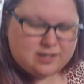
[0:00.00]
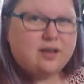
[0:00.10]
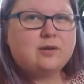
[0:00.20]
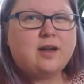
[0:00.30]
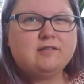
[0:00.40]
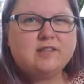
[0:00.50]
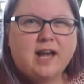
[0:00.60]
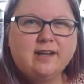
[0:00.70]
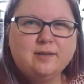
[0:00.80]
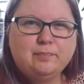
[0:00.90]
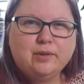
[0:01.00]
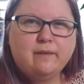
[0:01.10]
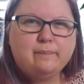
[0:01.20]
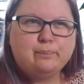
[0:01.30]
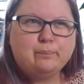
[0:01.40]
So I've kind of
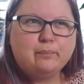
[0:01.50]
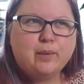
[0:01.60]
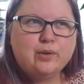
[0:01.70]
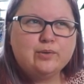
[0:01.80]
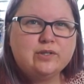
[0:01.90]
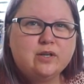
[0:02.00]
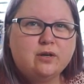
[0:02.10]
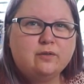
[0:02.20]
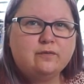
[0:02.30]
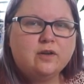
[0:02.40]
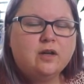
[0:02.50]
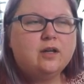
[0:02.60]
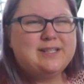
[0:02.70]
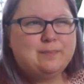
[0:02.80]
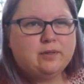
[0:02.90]
put most of,
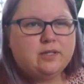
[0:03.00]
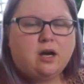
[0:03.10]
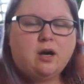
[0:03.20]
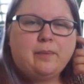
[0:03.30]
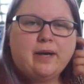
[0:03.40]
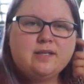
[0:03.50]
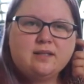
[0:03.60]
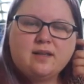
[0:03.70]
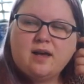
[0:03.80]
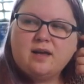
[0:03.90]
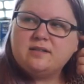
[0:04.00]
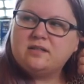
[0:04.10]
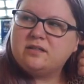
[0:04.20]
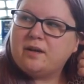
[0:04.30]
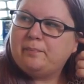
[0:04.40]
it's mostly hardbacks, there's
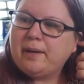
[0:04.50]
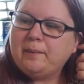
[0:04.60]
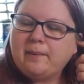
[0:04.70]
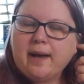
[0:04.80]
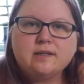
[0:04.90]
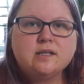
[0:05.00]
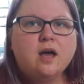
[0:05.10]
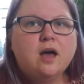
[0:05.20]
some paperbacks.